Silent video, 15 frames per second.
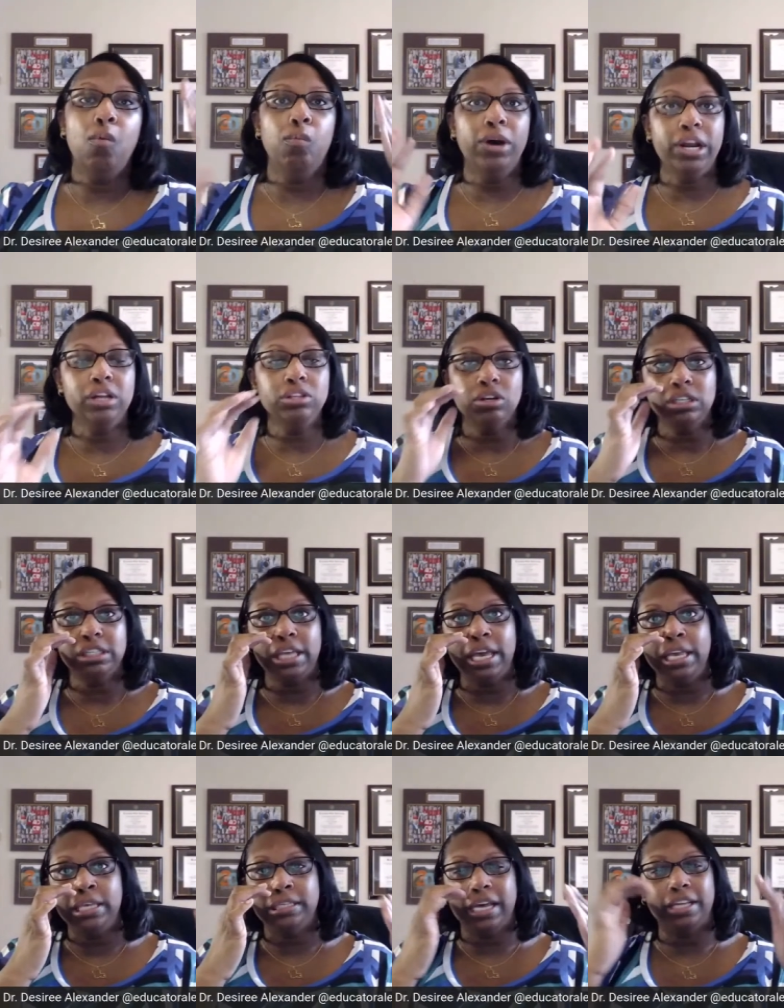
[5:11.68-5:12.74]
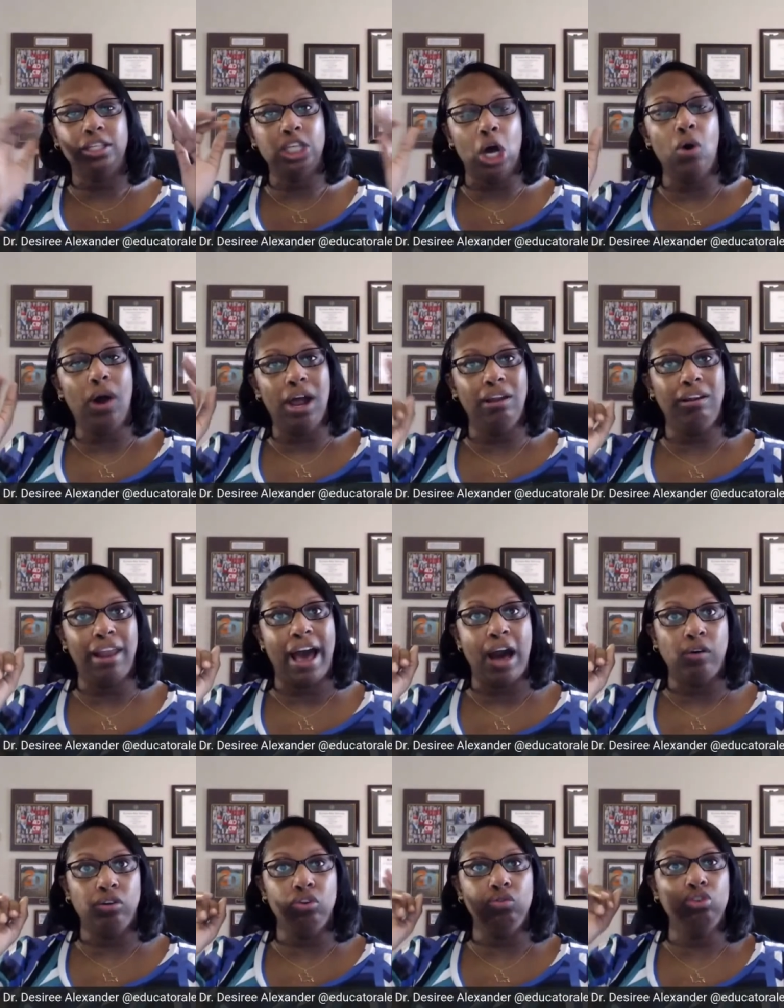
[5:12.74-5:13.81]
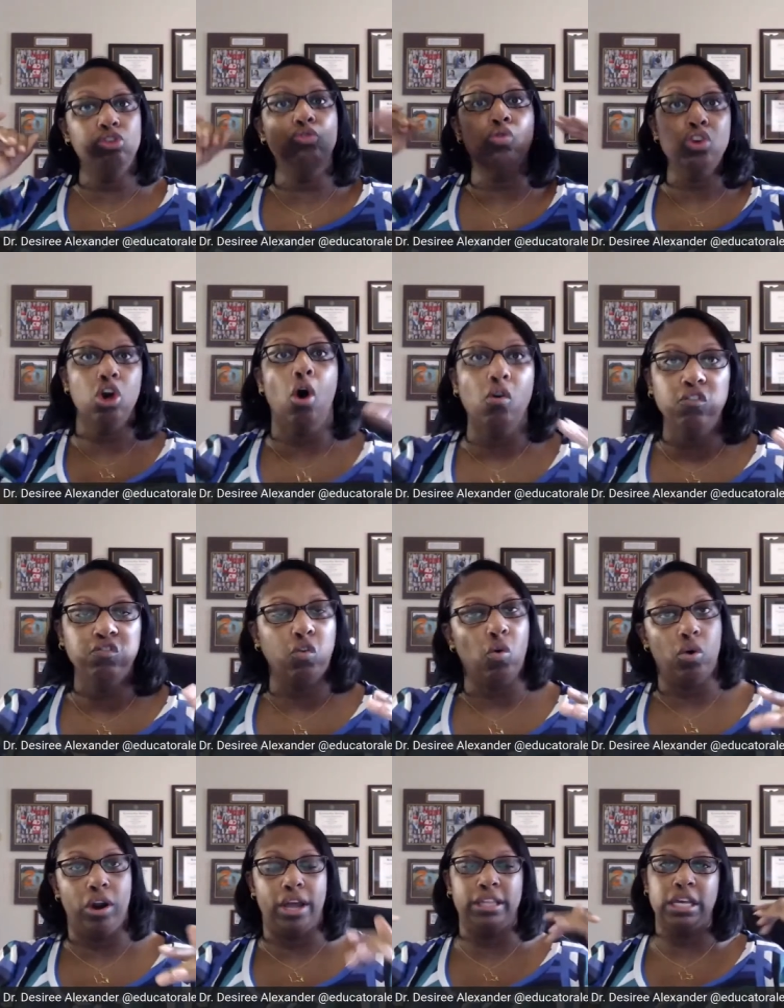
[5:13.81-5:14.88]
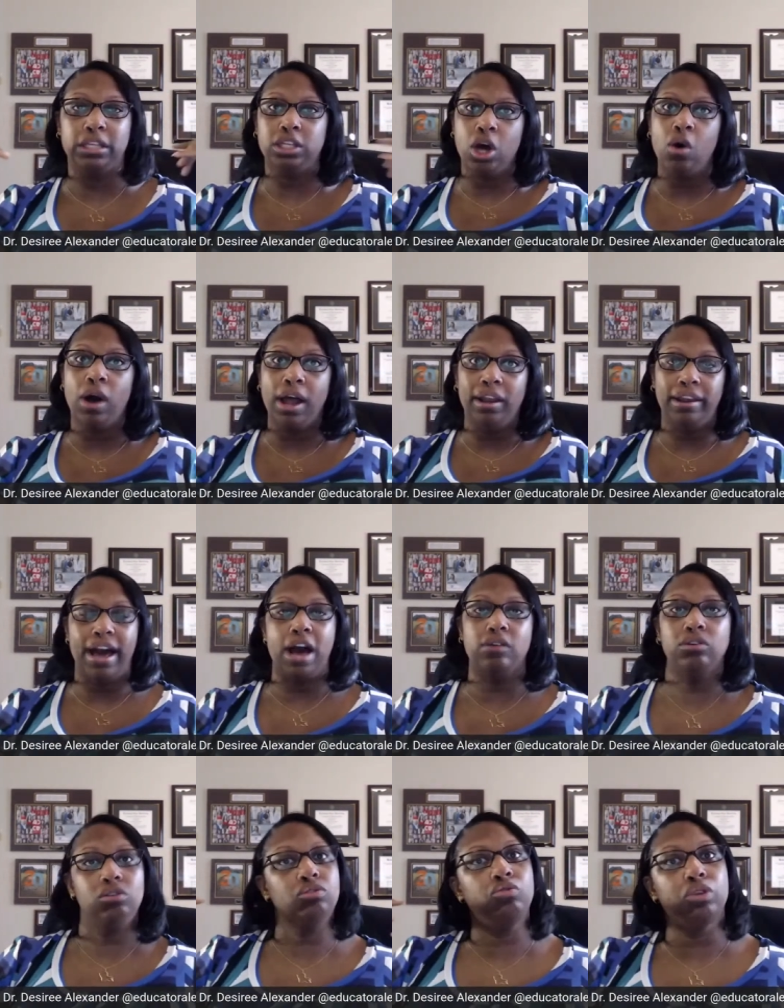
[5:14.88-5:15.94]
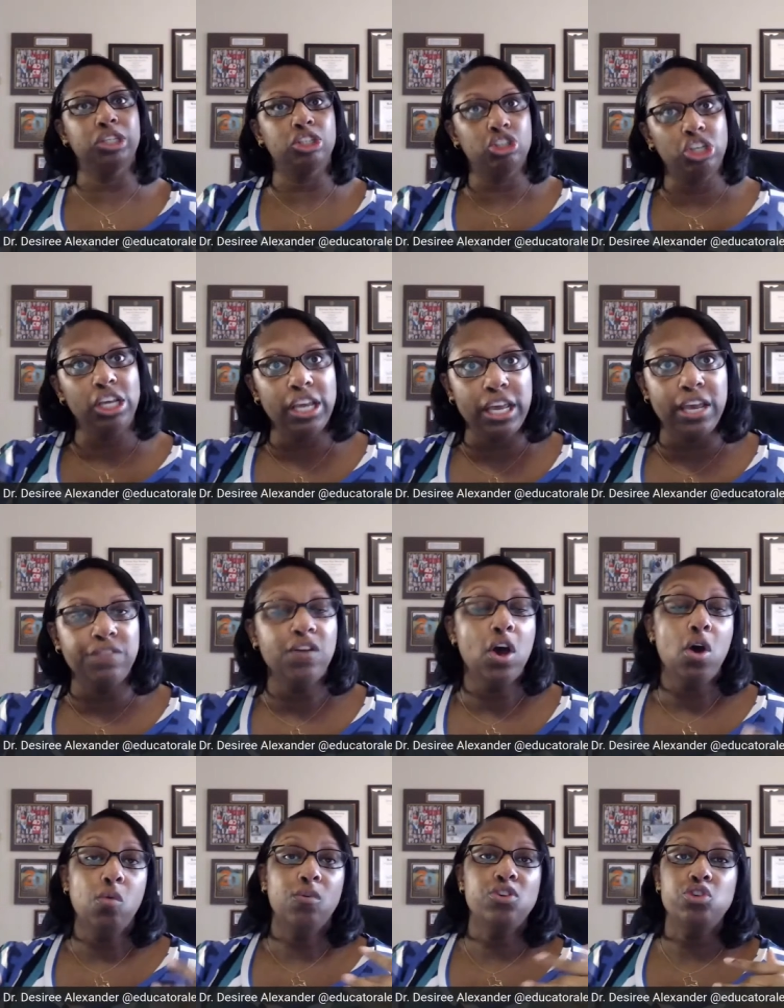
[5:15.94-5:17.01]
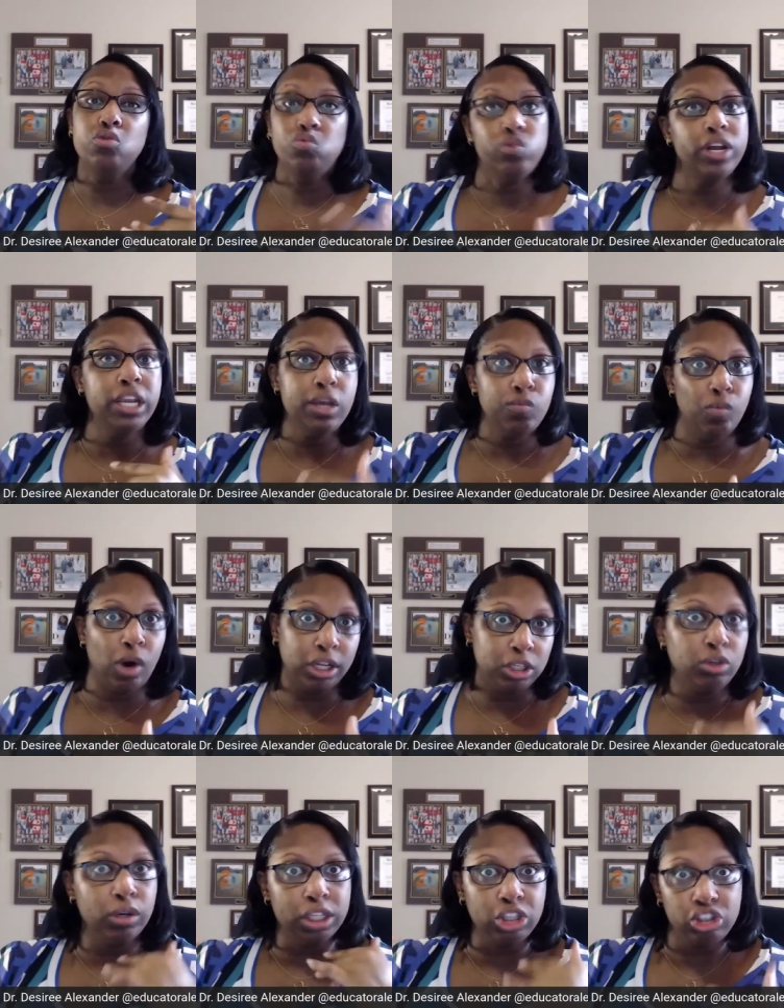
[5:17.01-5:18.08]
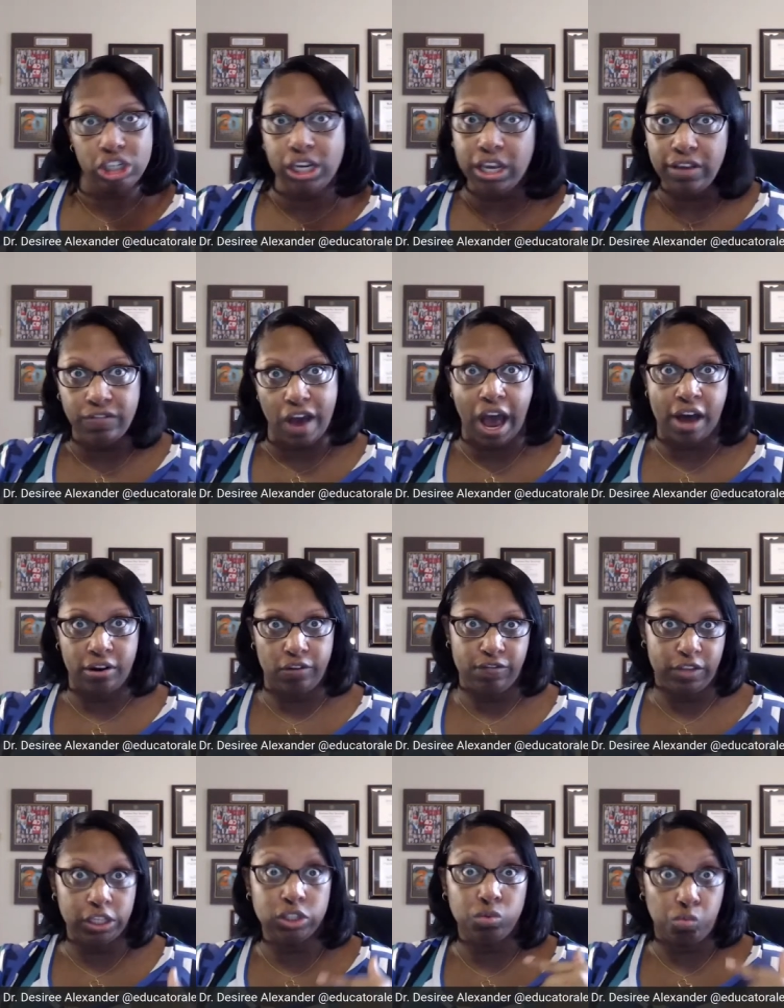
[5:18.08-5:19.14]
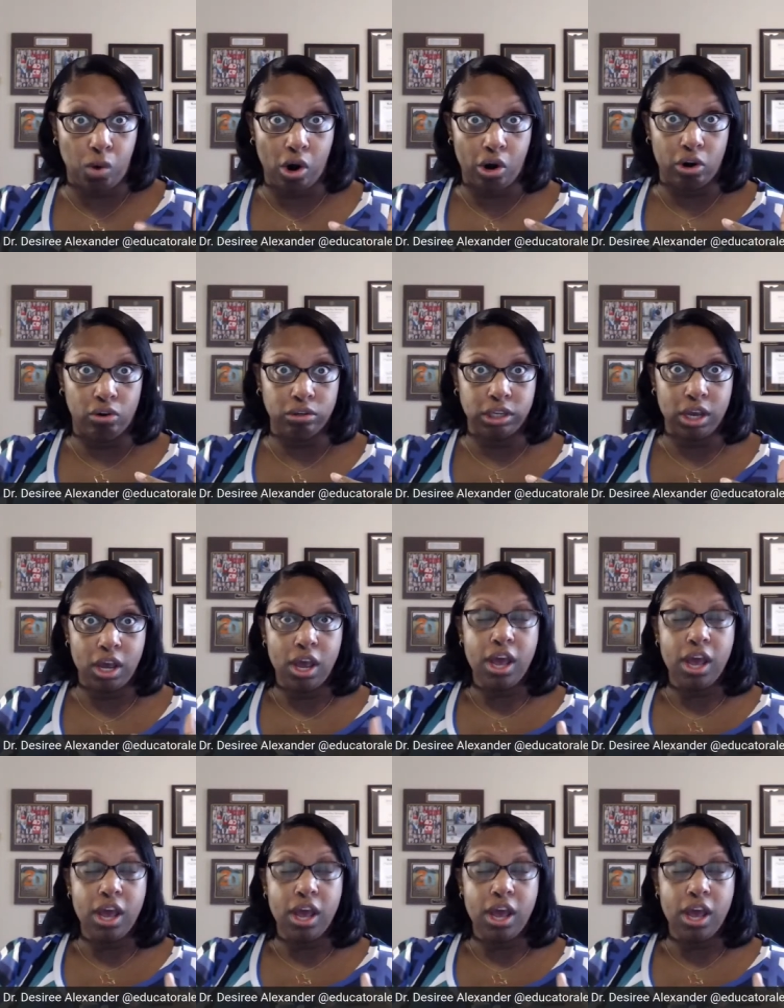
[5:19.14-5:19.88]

What are those things that don't allow you to go for it, that don't allow you to achieve what you really want to achieve out of this world?